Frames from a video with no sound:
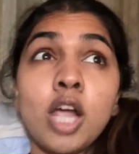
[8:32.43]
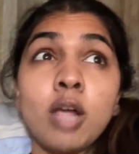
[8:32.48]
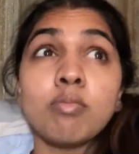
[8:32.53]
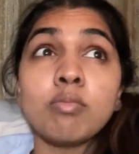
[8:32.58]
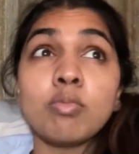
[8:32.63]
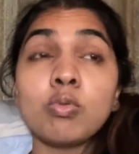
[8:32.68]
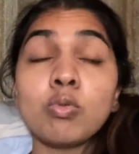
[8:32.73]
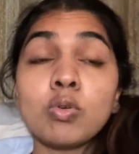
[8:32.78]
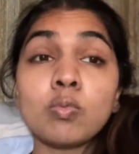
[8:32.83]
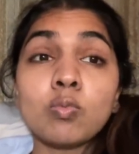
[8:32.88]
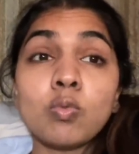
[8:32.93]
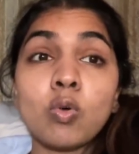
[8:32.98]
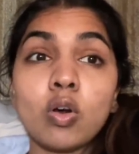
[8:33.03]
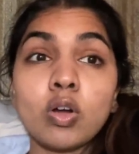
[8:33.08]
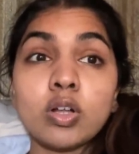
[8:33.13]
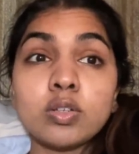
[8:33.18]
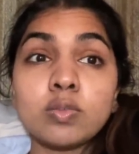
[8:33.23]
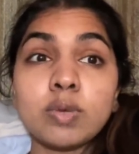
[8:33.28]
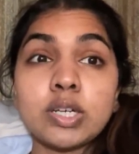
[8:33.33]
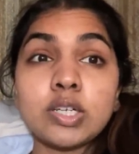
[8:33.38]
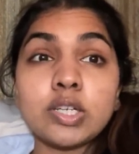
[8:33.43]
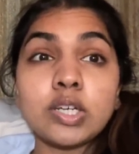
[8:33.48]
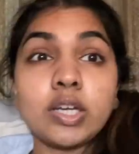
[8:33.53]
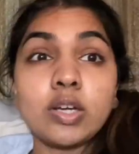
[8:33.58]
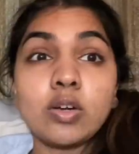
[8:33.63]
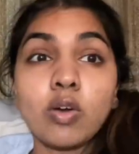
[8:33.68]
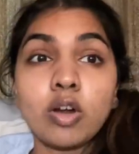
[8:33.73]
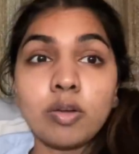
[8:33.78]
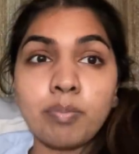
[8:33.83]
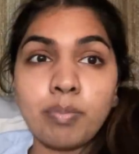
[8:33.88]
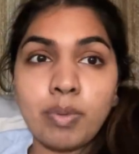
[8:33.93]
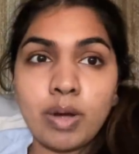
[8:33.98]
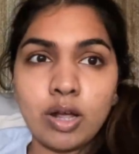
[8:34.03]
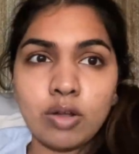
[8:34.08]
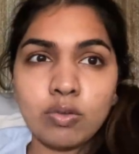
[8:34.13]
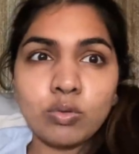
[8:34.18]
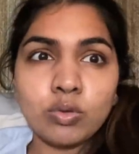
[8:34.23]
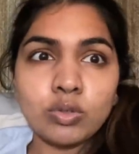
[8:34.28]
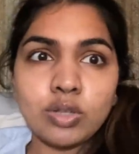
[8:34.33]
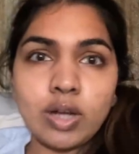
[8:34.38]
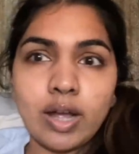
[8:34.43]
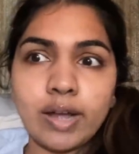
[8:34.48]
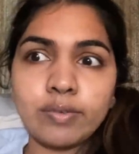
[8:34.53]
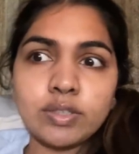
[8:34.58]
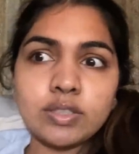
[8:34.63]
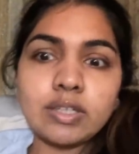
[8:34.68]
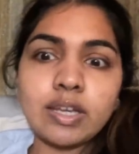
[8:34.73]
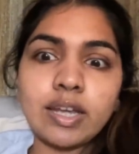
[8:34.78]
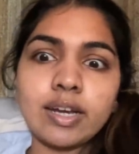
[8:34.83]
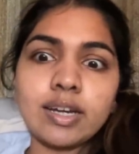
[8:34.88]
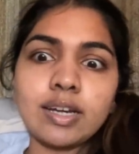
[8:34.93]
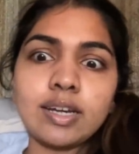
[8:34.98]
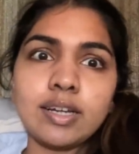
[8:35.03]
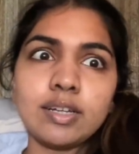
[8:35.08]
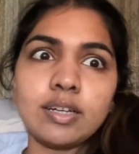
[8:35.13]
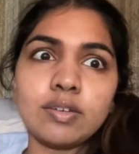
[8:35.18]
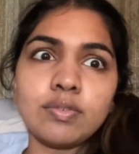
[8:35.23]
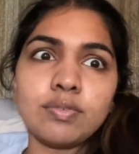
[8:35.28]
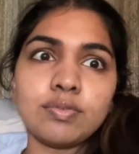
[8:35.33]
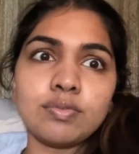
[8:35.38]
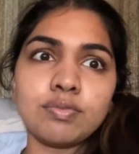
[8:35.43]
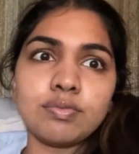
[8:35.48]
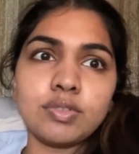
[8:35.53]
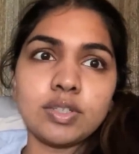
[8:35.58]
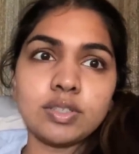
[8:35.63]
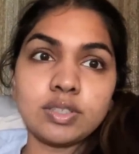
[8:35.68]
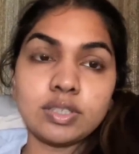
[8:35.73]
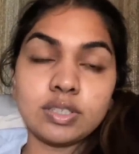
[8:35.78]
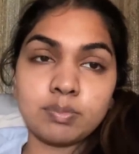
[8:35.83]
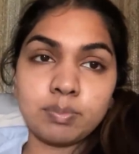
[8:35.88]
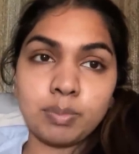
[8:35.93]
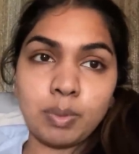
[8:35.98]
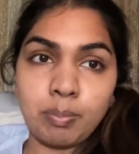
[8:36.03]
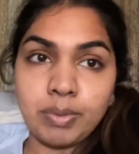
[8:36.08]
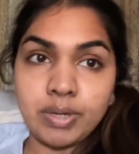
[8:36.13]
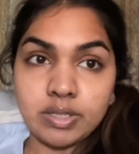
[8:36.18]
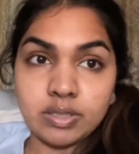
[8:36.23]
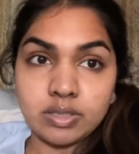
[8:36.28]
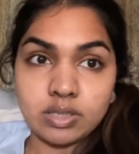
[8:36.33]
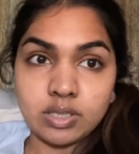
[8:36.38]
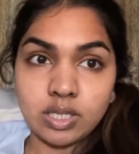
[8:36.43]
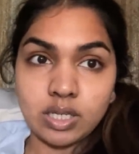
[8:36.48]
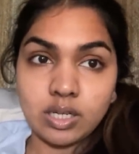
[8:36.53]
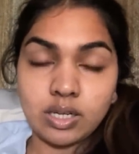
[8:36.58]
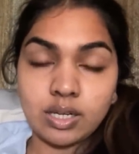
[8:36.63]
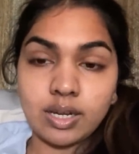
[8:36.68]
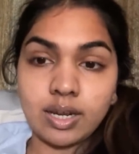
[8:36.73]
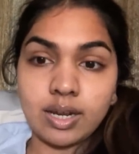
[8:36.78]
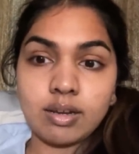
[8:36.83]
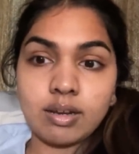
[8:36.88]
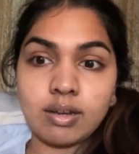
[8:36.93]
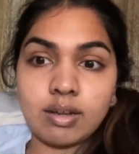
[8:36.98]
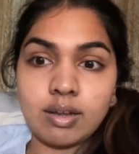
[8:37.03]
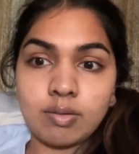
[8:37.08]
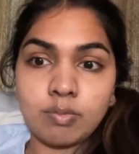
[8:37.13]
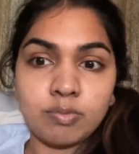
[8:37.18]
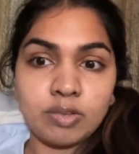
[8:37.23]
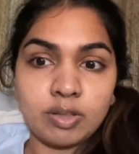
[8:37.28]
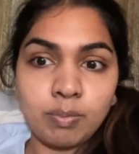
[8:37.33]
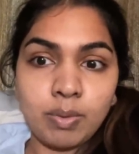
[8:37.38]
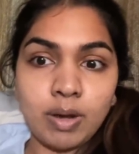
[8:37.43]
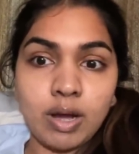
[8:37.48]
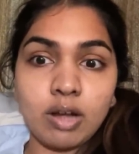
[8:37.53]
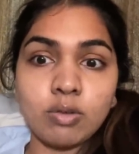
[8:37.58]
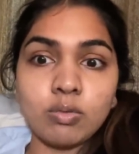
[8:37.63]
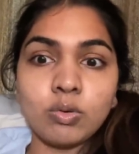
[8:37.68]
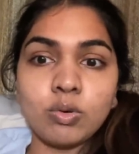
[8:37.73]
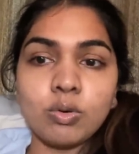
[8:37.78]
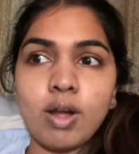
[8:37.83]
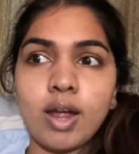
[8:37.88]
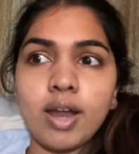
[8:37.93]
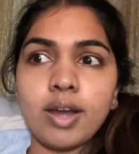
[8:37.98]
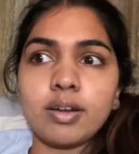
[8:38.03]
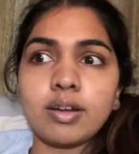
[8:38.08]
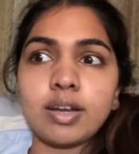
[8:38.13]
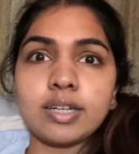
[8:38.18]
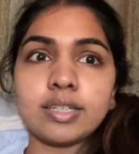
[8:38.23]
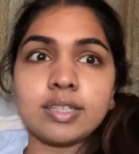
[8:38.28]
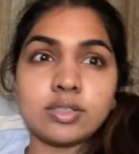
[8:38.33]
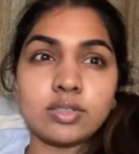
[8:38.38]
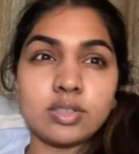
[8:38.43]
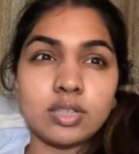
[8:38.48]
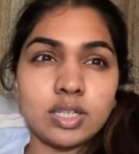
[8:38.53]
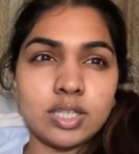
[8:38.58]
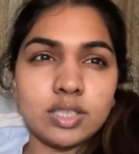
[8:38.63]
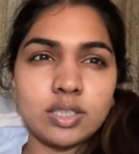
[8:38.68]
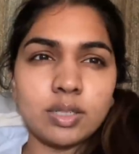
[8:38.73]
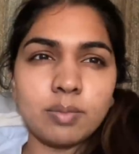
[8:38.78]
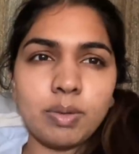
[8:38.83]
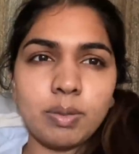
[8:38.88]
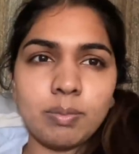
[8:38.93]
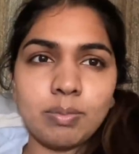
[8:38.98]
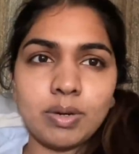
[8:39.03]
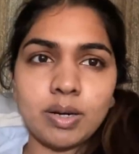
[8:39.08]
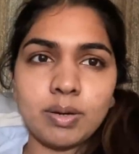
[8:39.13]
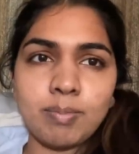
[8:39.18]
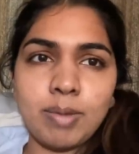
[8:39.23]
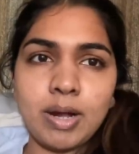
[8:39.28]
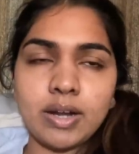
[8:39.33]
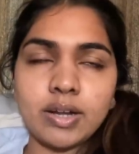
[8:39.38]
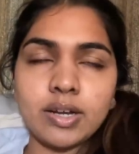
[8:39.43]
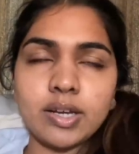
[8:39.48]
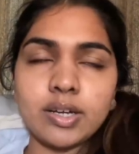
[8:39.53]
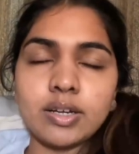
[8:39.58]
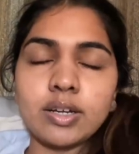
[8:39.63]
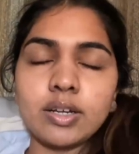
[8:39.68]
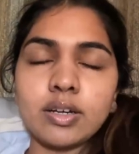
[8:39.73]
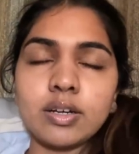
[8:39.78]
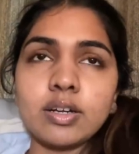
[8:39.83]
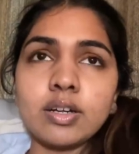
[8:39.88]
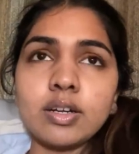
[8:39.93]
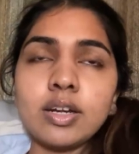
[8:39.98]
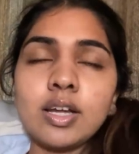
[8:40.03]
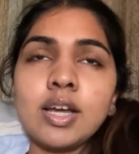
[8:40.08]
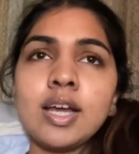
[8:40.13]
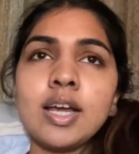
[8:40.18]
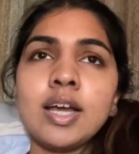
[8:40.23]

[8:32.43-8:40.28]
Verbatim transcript: Moon was when he got Parvo. So I was scared like if this puppy is sick with Parvo, and like that's the reason people abandoned her.